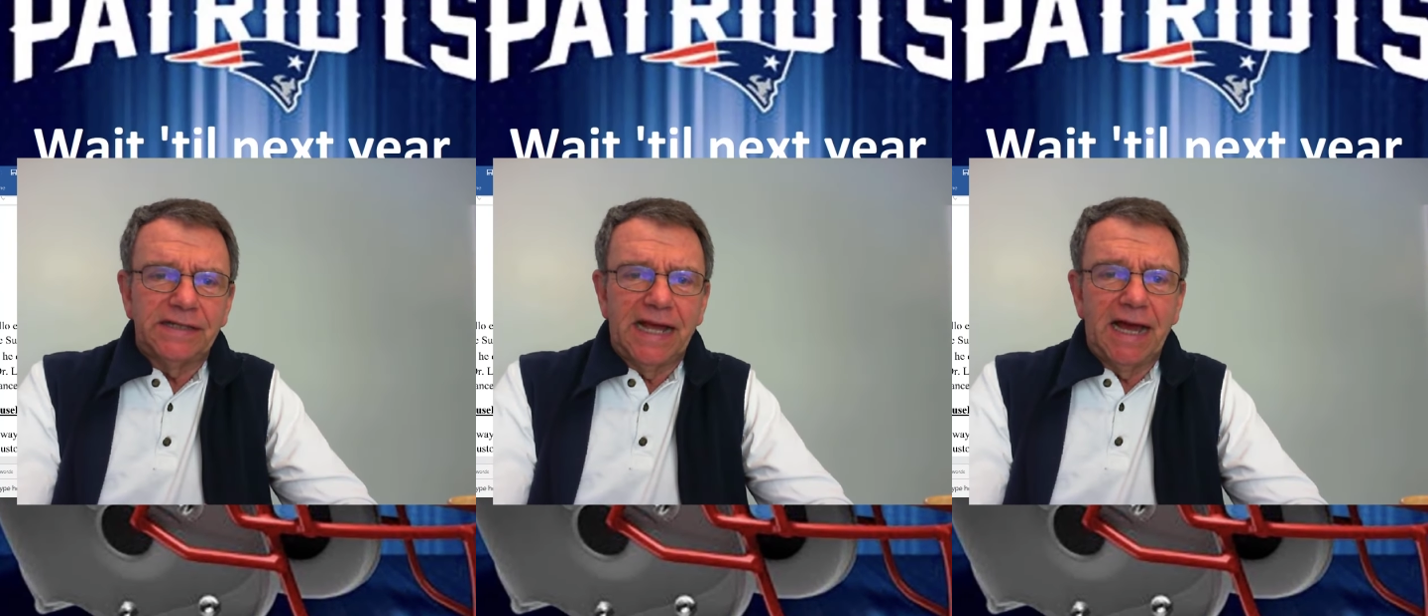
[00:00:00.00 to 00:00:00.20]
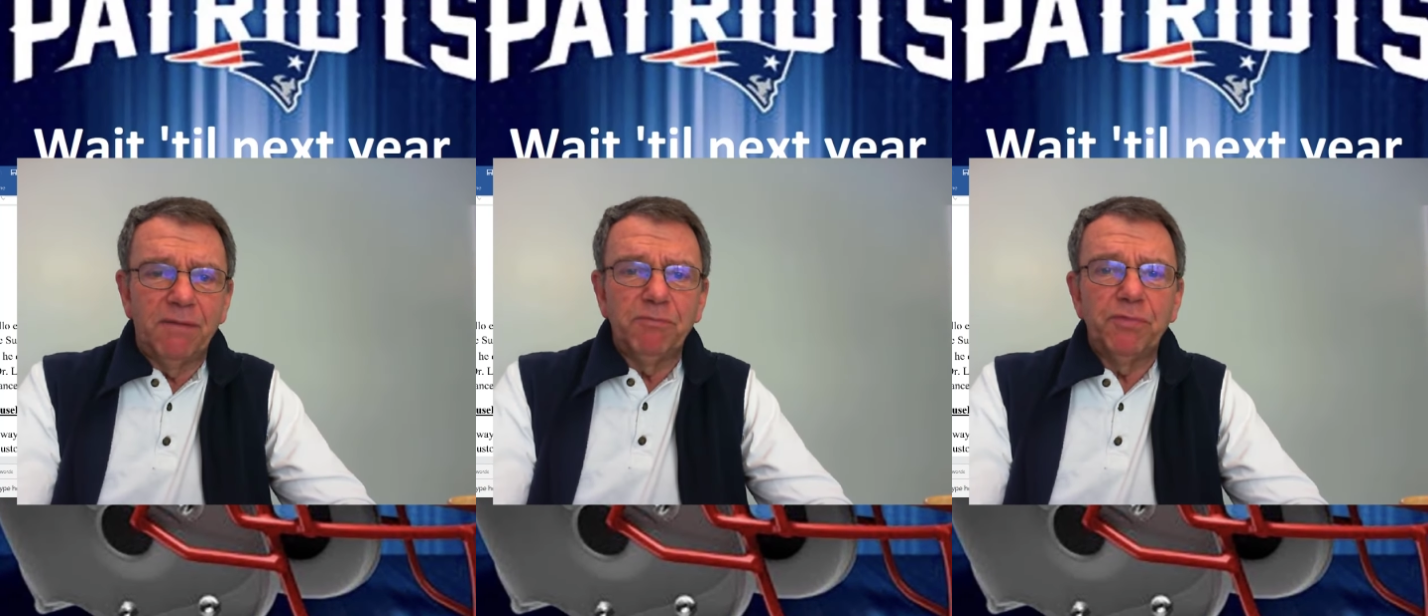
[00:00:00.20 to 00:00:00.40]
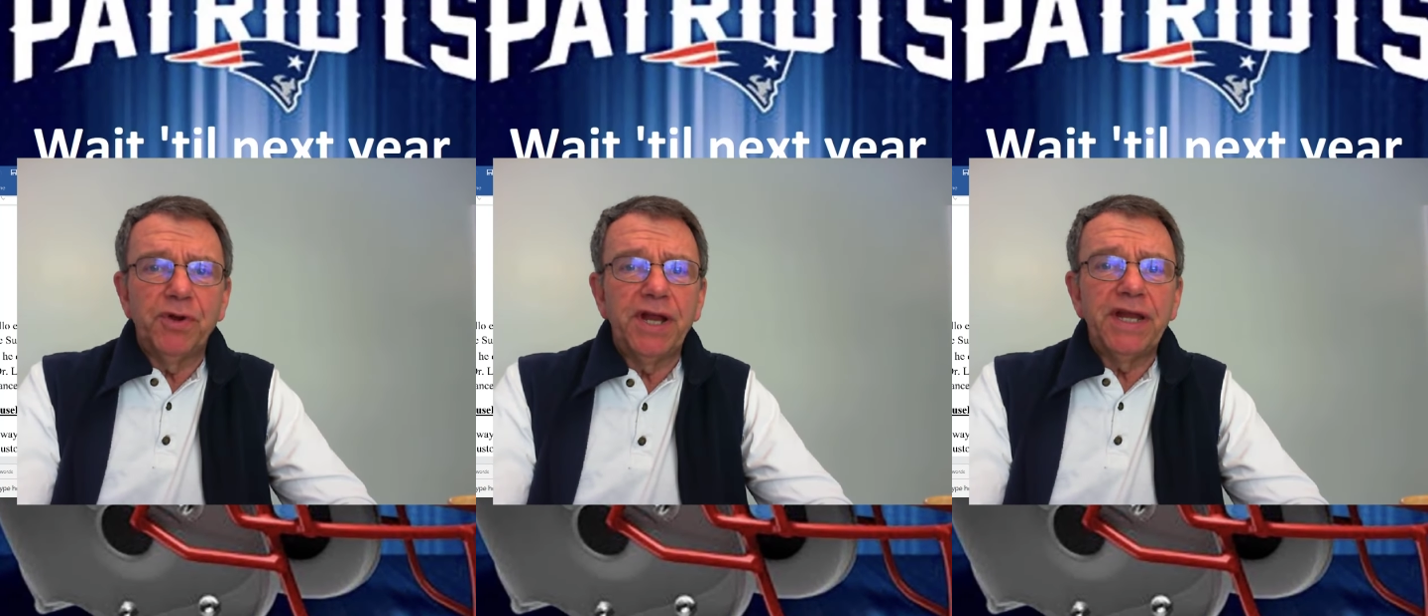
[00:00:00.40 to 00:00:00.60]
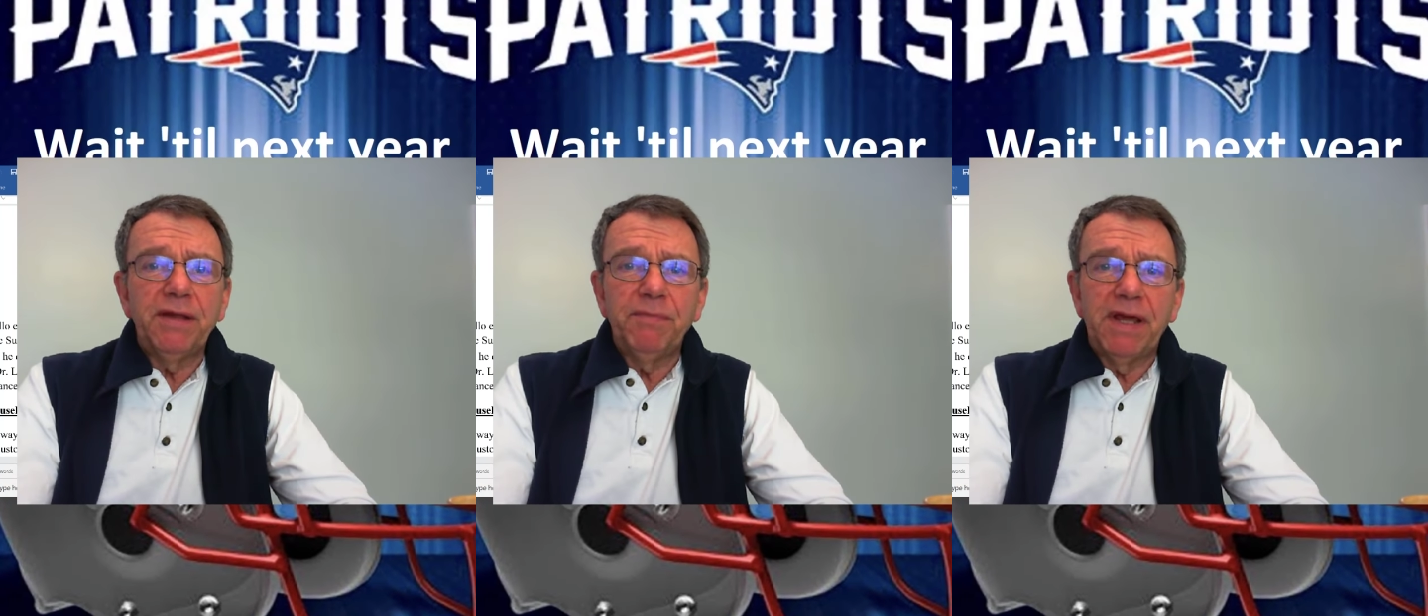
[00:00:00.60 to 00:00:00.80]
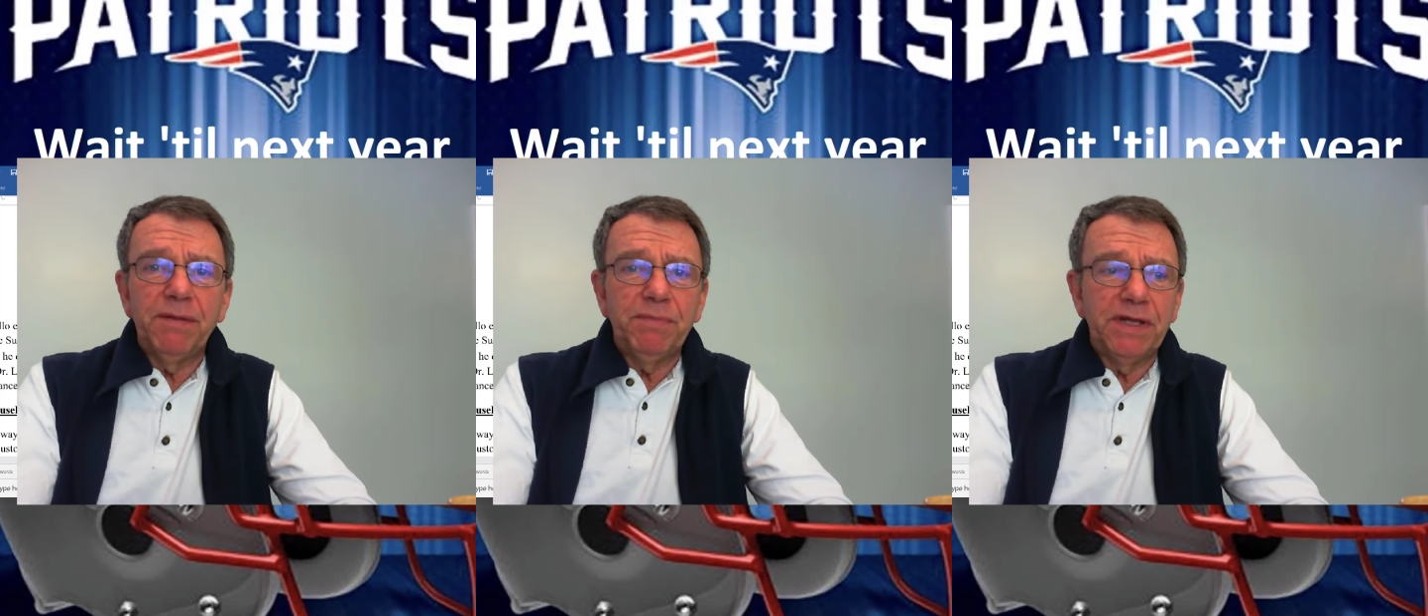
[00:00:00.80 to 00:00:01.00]
Tom
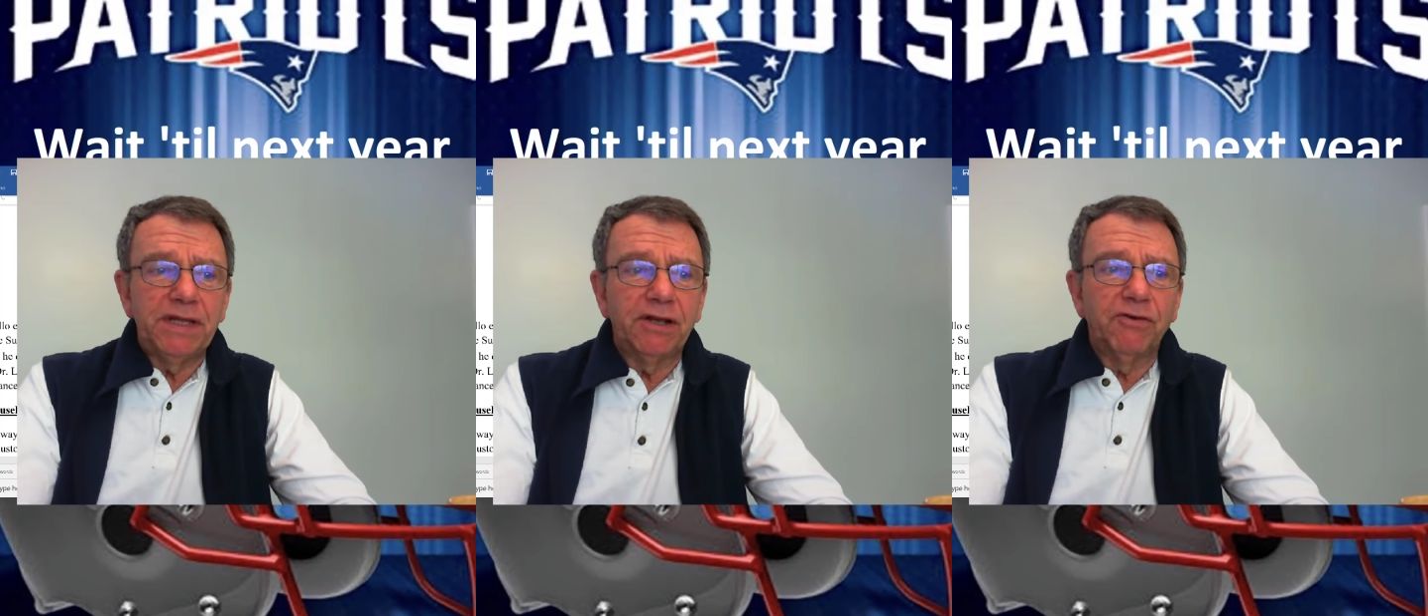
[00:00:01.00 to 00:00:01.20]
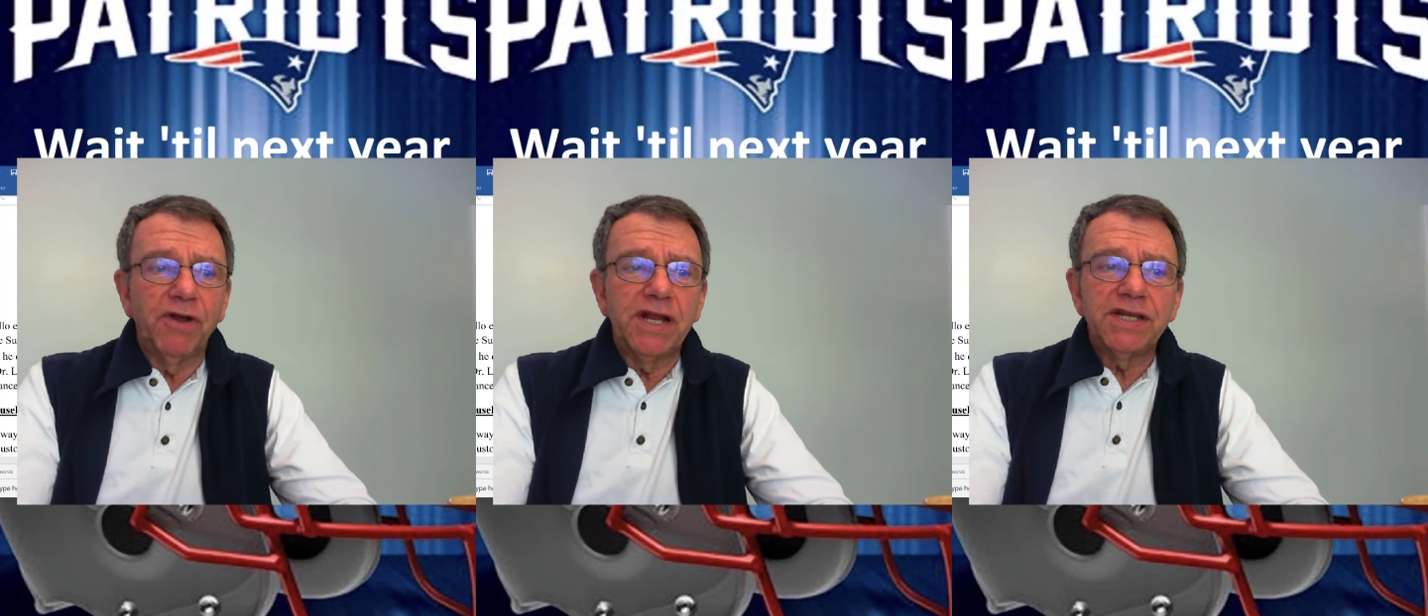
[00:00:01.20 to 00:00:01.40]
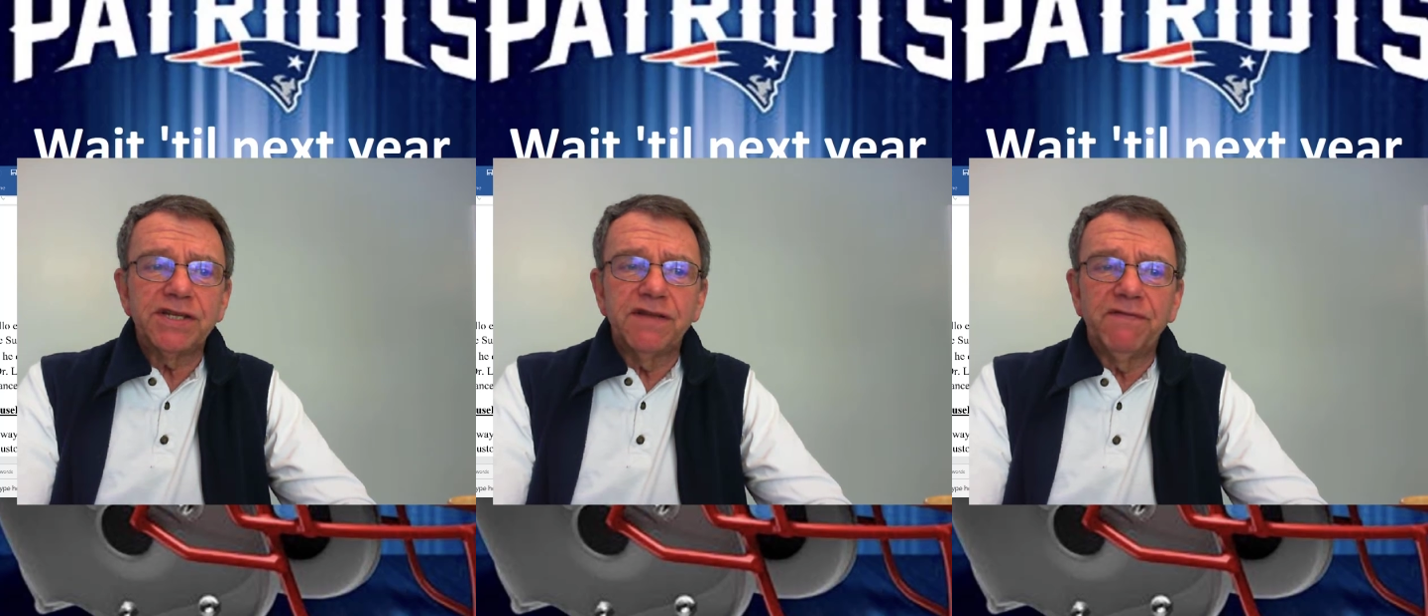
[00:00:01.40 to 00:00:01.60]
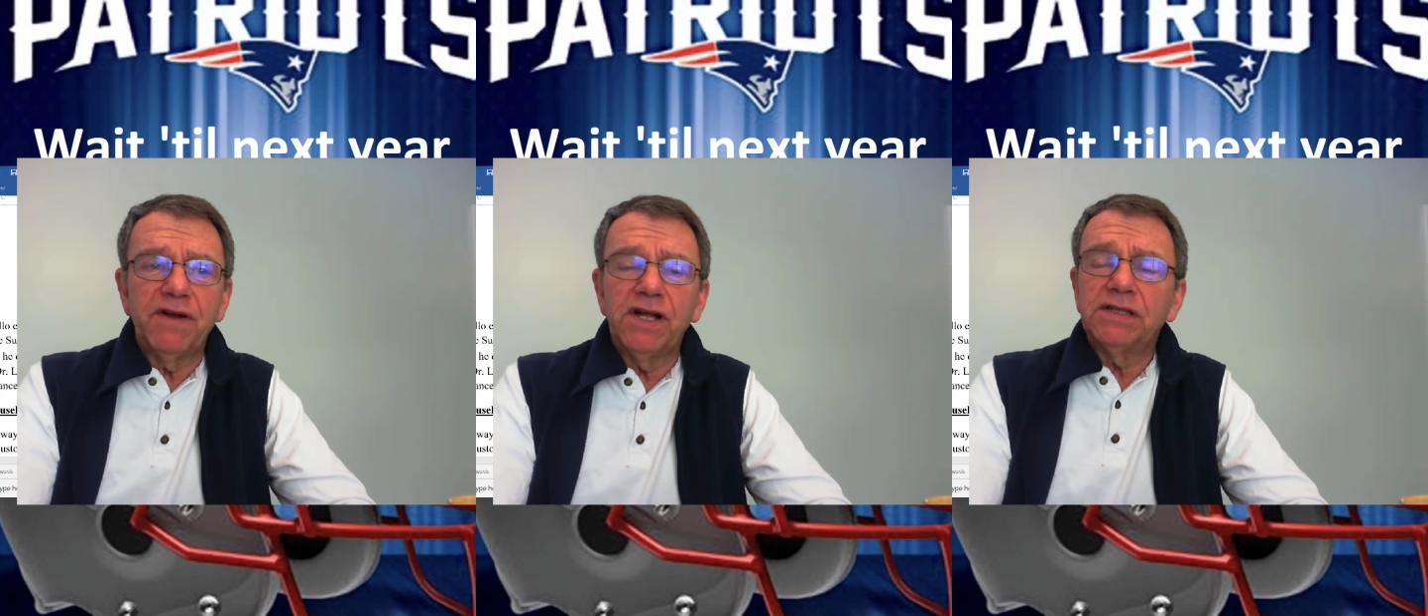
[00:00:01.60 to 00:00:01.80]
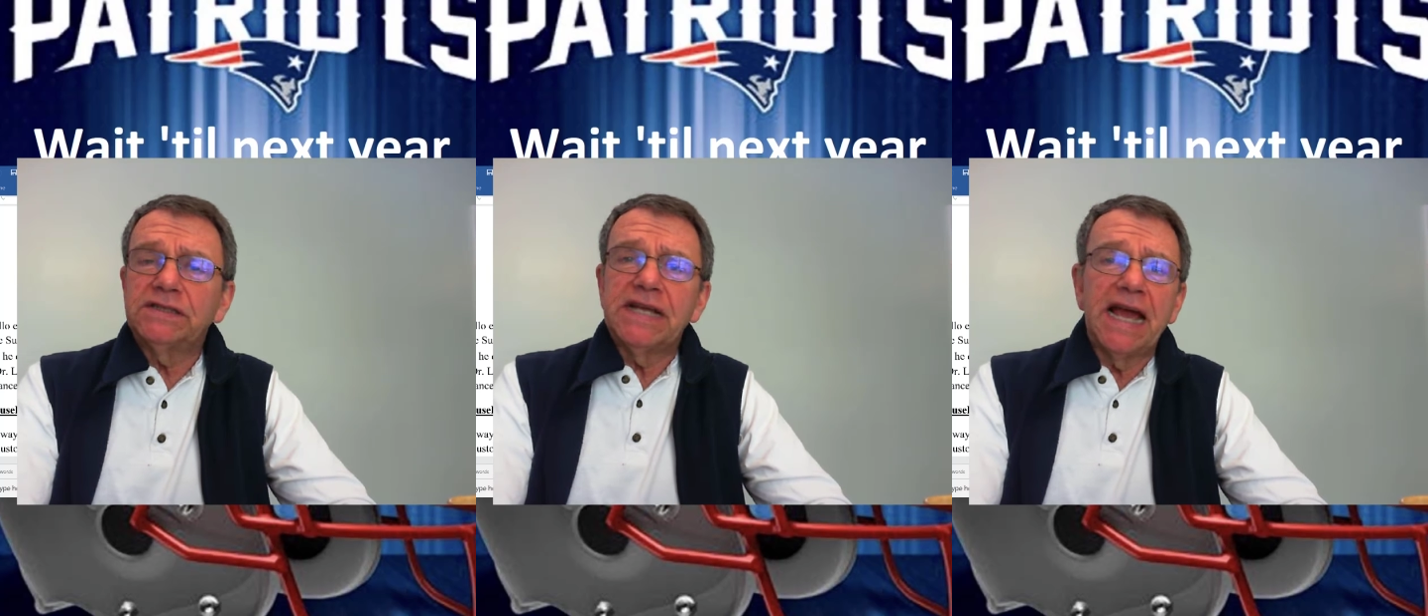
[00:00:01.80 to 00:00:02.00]
Brady may be the greatest of
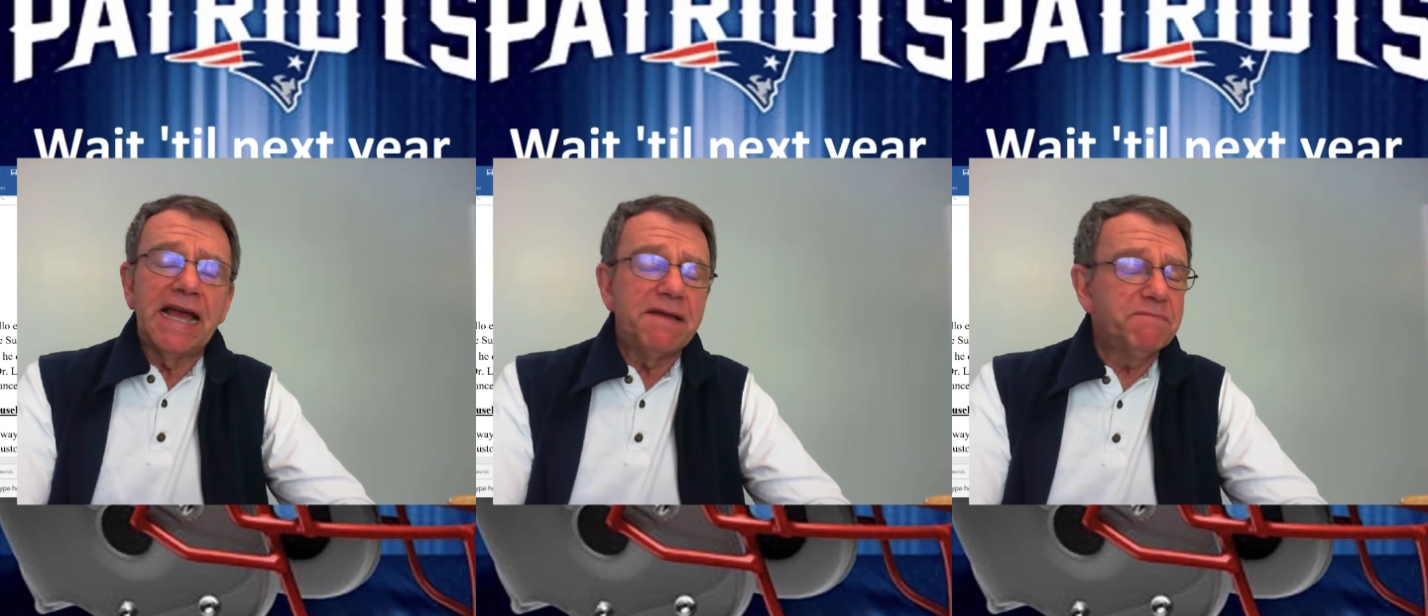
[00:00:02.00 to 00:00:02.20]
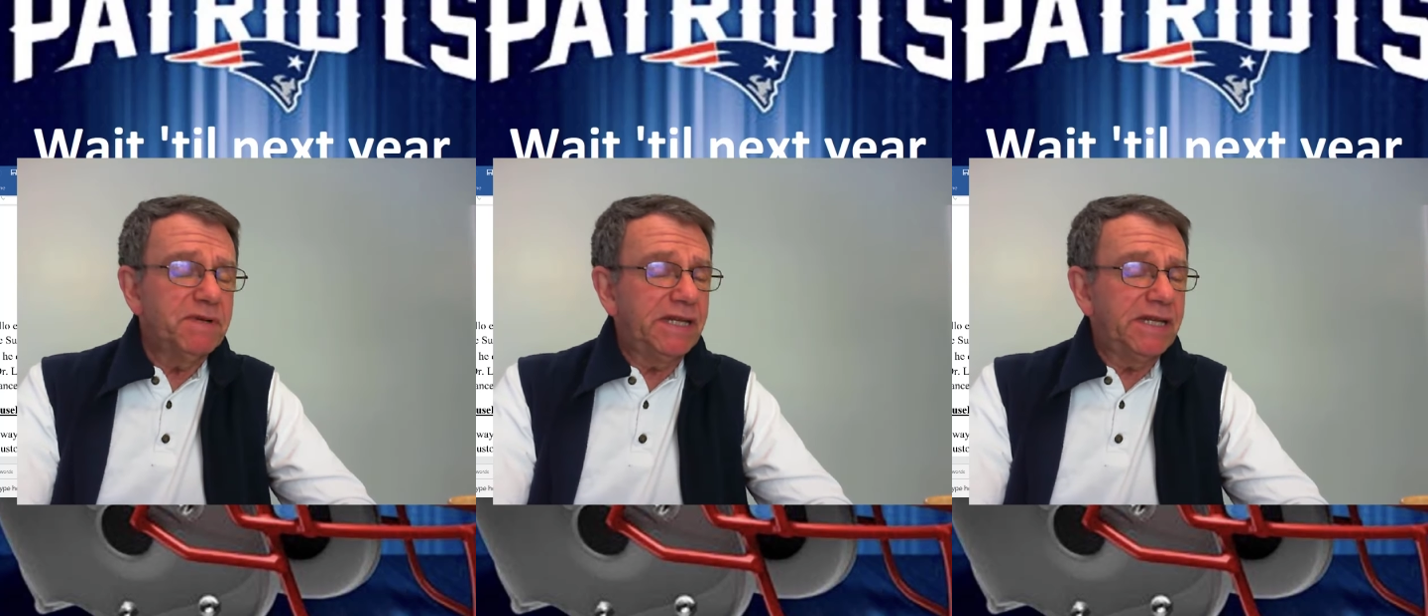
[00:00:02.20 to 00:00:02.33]
all time,